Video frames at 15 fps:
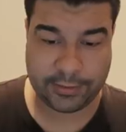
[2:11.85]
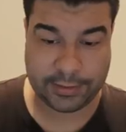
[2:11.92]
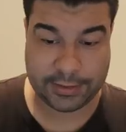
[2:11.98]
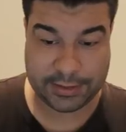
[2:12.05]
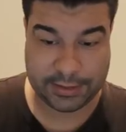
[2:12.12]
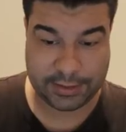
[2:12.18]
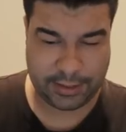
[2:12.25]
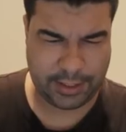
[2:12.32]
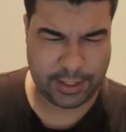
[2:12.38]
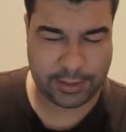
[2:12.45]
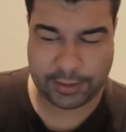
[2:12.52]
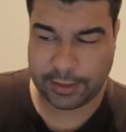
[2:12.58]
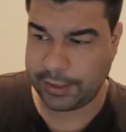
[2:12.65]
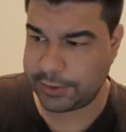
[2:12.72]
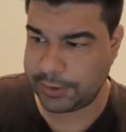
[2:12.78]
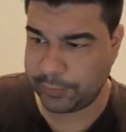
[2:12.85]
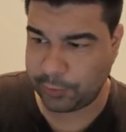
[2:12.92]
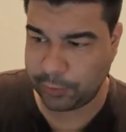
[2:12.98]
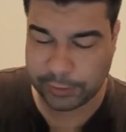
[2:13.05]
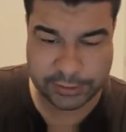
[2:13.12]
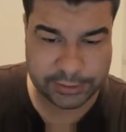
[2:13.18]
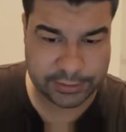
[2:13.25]
This is the day that I actually
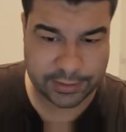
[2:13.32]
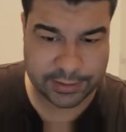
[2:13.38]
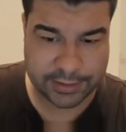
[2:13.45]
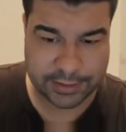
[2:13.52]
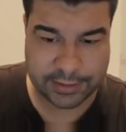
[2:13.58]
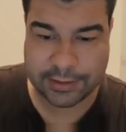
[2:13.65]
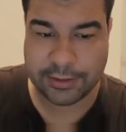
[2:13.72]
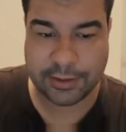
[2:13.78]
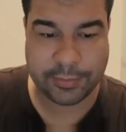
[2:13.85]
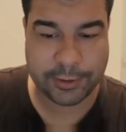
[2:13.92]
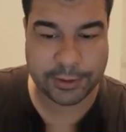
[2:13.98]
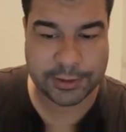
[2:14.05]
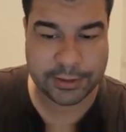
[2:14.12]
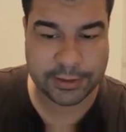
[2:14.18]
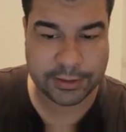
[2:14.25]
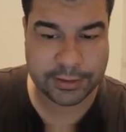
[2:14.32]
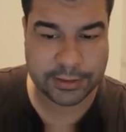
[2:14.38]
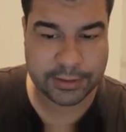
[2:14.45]
bought it, this interior picture.